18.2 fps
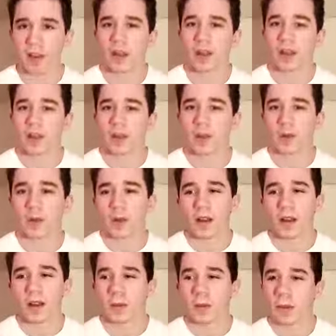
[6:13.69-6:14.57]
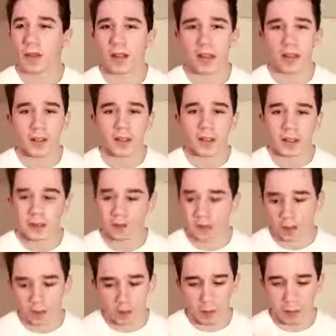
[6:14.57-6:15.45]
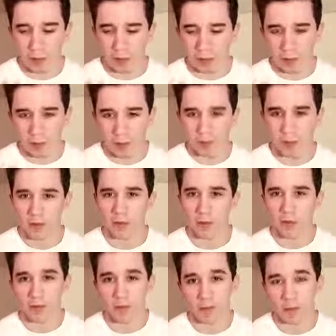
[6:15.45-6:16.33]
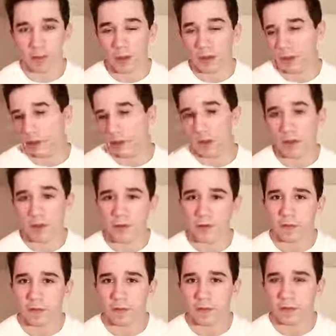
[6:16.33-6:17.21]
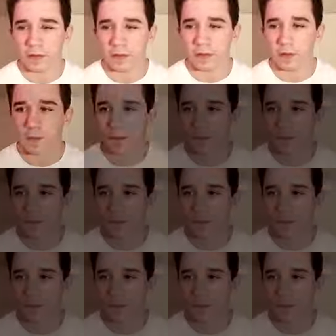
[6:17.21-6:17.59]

so my playing with finger picks wasn't that effective.